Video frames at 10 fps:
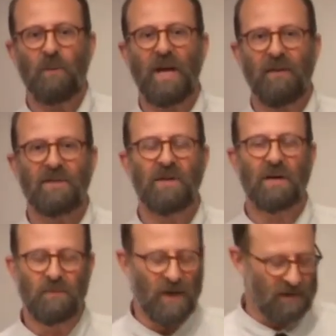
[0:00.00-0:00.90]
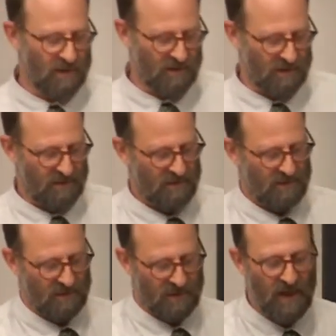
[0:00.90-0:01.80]
a general practice.
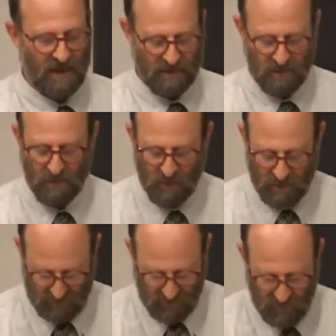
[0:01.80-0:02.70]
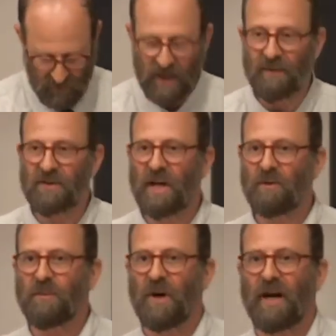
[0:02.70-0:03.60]
Yeah, we have a
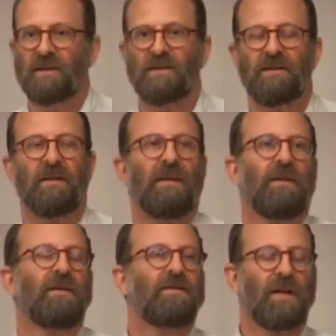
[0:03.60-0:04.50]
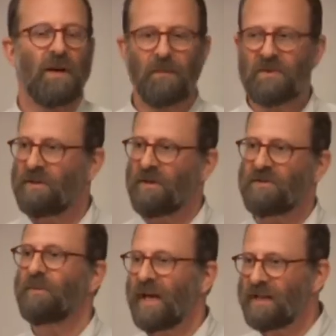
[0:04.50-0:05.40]
general practice. You know,
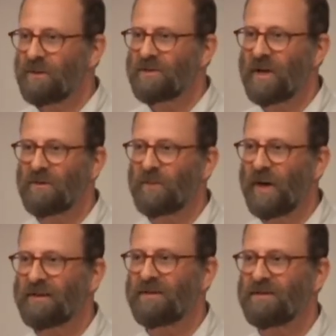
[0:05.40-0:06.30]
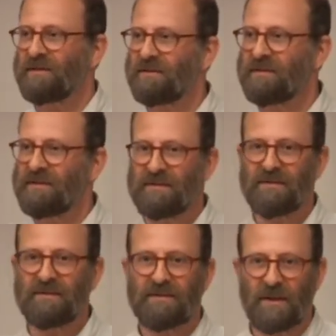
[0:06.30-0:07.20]
any of you in general practice?
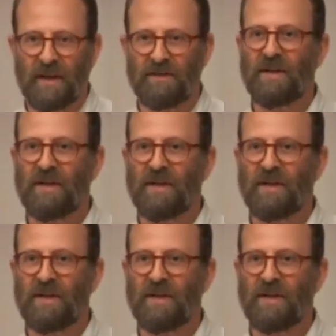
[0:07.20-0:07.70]
Okay, general